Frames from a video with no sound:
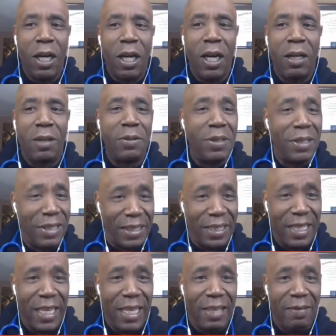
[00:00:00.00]
of
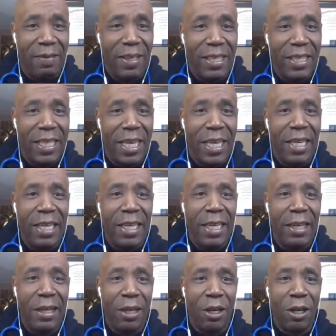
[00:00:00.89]
Steve the
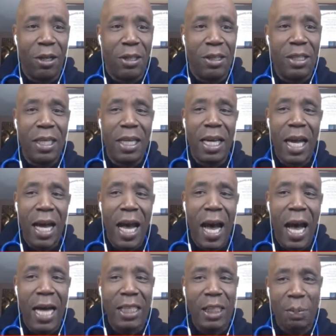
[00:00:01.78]
Kidney Nurse
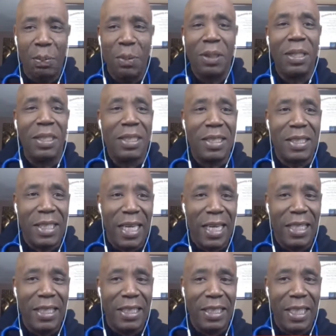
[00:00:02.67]

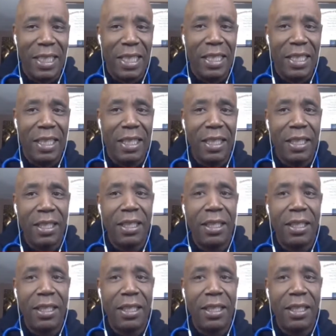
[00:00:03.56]
Hospitalization.